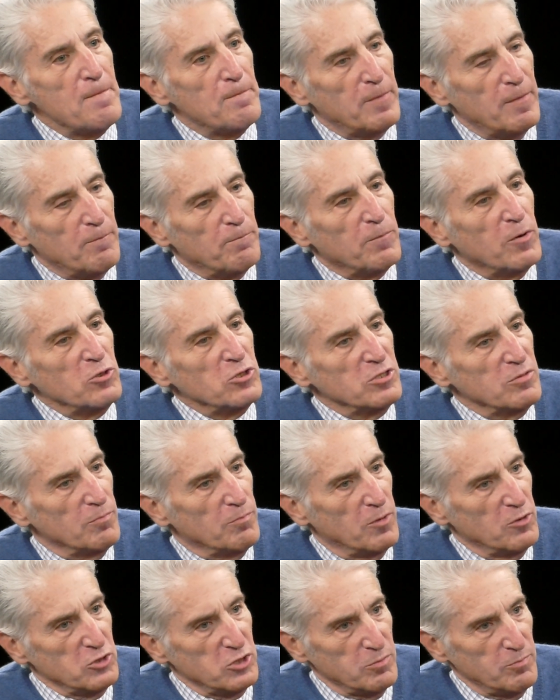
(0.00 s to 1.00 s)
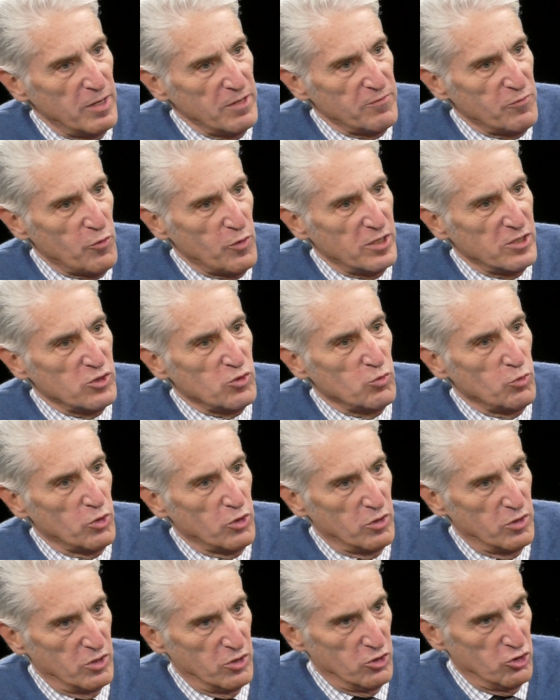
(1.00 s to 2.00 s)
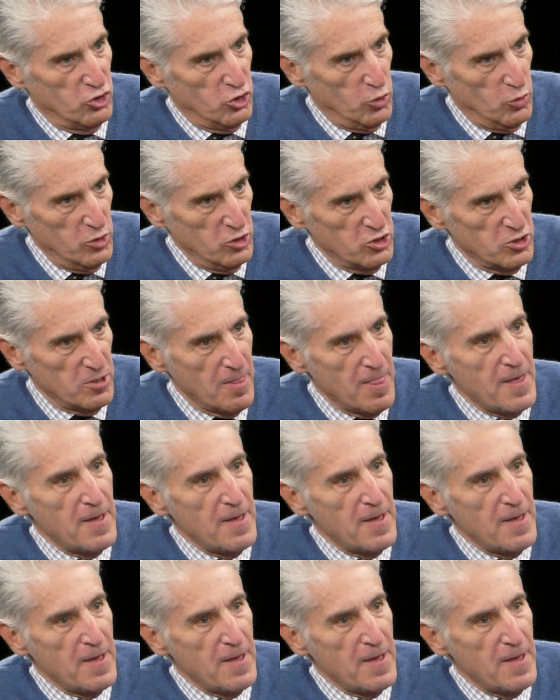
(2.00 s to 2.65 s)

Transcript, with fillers: But most, most of my friends were Jewish.